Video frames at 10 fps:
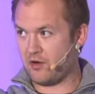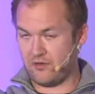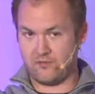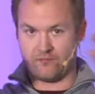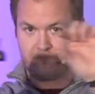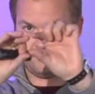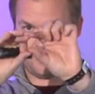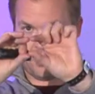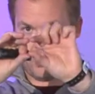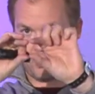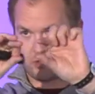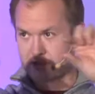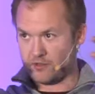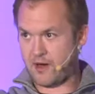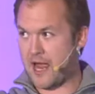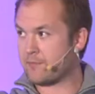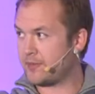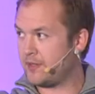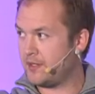of horse crap